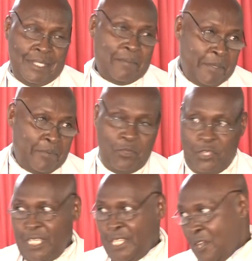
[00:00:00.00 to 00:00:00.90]
The people who
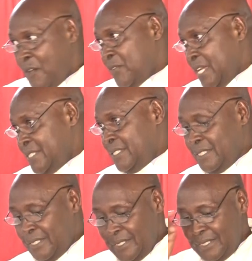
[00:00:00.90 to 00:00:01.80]
think they are friends,
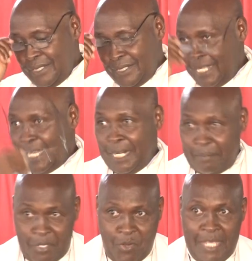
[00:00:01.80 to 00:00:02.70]
they can
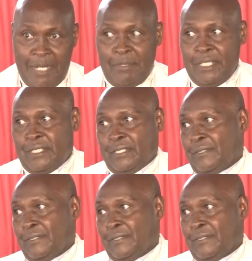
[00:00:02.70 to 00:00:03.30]
be your enemies.